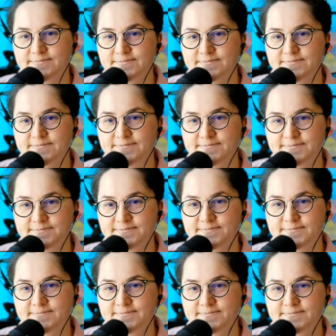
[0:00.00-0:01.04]

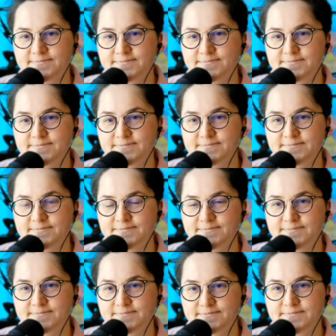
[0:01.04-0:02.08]

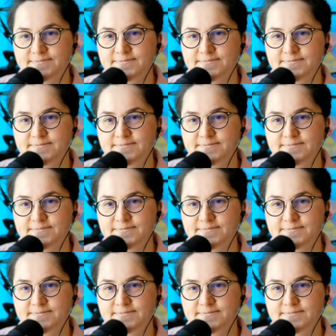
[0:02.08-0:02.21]
This person isn't speaking.